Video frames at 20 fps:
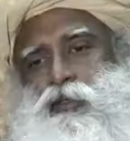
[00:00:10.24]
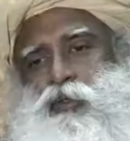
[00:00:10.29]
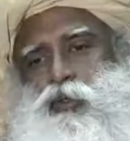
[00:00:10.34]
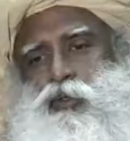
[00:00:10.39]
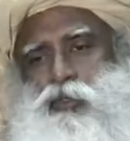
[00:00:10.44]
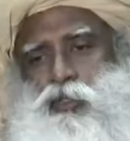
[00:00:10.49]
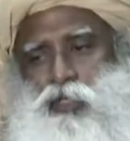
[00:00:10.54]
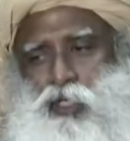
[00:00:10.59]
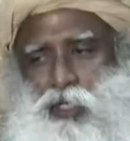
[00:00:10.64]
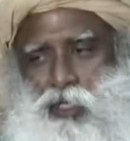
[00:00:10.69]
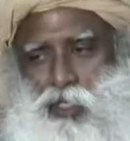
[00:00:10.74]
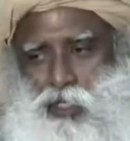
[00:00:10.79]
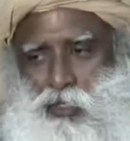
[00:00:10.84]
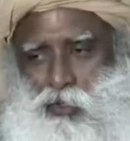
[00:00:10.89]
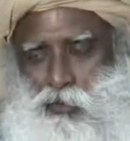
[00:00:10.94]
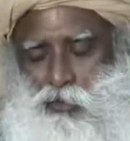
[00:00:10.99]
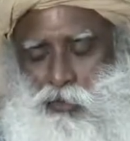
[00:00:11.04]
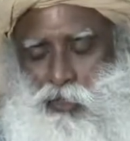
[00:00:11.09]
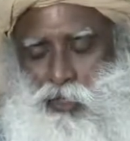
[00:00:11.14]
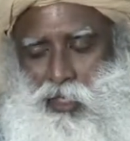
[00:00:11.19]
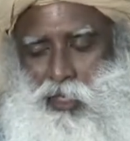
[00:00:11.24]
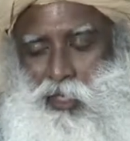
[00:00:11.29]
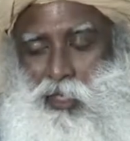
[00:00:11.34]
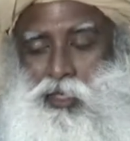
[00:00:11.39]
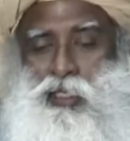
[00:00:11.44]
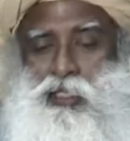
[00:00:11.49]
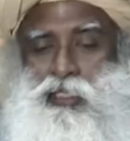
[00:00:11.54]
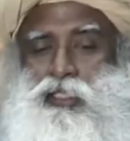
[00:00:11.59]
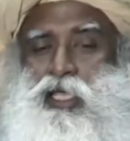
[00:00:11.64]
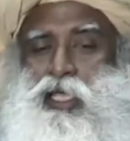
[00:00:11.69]
Kundalini Yoga
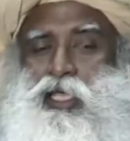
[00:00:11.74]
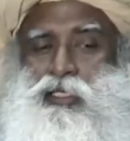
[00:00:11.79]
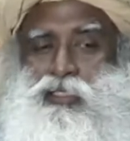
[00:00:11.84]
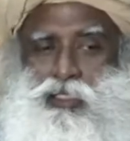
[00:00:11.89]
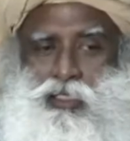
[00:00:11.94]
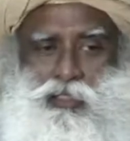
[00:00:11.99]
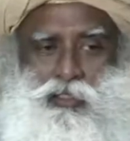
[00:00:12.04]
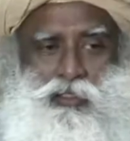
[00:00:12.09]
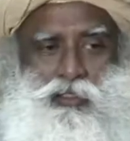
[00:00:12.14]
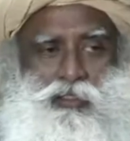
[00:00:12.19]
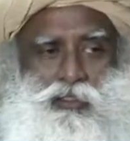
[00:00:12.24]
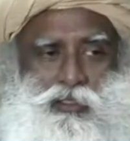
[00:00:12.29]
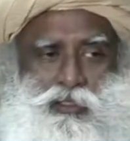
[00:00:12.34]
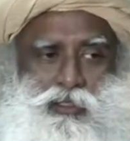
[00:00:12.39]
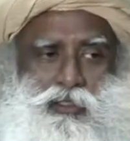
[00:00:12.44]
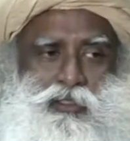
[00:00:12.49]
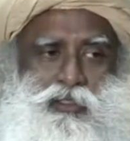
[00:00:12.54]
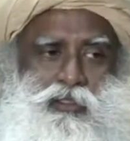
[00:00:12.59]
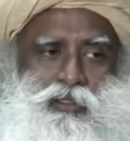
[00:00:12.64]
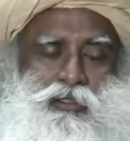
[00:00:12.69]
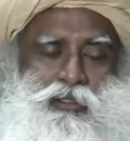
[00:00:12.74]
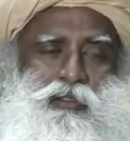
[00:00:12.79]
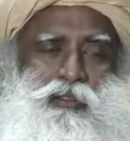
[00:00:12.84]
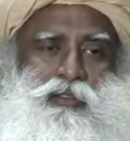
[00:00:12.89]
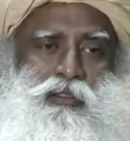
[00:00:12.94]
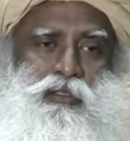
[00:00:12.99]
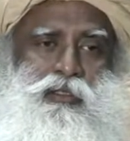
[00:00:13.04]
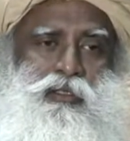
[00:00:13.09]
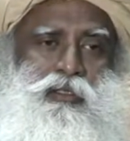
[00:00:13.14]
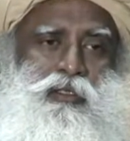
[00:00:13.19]
in its essence
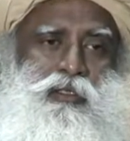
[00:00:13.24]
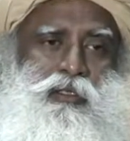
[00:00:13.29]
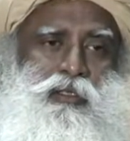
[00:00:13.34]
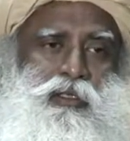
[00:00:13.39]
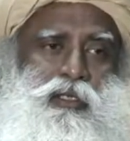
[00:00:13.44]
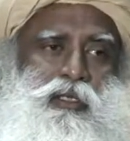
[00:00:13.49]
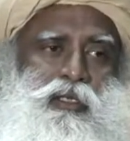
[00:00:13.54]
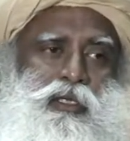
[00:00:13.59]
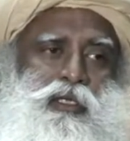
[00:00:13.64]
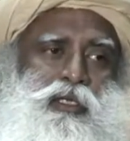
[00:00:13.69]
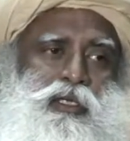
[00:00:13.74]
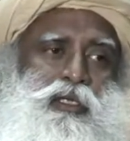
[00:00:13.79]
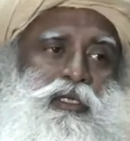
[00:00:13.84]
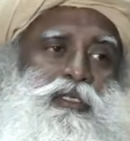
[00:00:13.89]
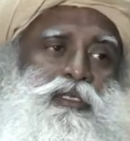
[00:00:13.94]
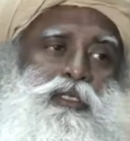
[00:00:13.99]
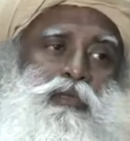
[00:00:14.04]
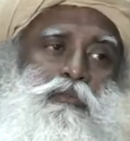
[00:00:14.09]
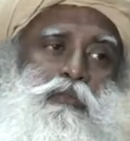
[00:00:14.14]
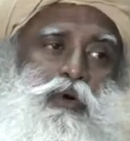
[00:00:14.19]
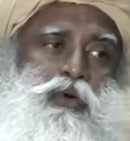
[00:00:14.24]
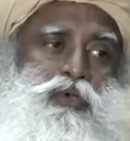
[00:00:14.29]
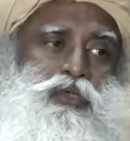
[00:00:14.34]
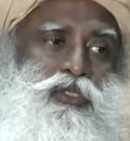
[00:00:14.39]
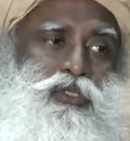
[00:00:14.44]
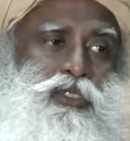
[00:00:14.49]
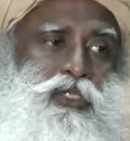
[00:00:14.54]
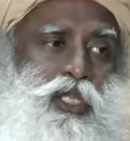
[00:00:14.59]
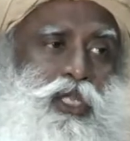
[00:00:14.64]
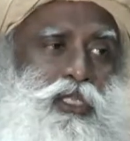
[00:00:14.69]
is the
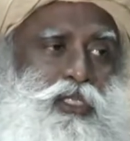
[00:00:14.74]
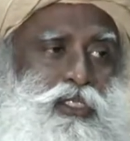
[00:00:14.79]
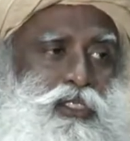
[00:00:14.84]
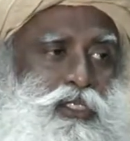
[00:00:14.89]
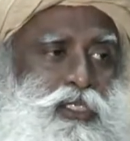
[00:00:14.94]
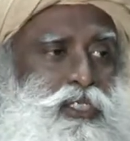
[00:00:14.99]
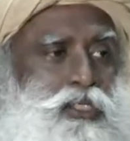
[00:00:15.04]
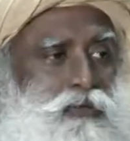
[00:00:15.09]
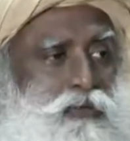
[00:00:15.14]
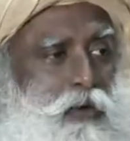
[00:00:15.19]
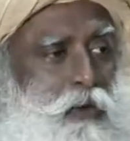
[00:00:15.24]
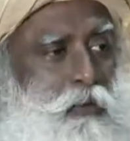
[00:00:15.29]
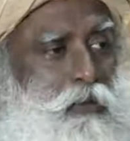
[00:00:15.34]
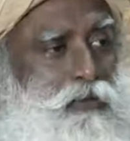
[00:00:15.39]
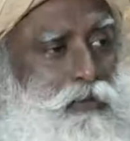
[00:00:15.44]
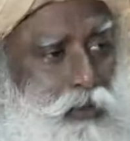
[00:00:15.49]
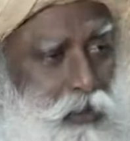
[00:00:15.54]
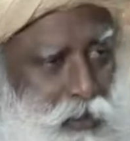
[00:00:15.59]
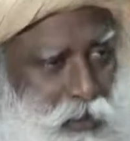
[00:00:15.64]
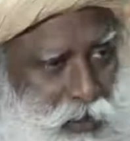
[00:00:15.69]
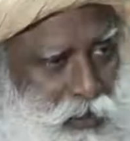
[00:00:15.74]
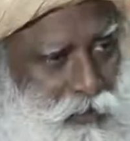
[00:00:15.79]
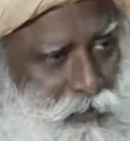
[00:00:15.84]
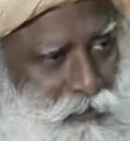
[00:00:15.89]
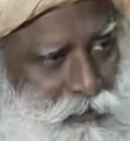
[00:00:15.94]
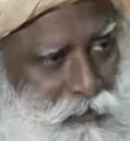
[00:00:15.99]
most dangerous form of yoga.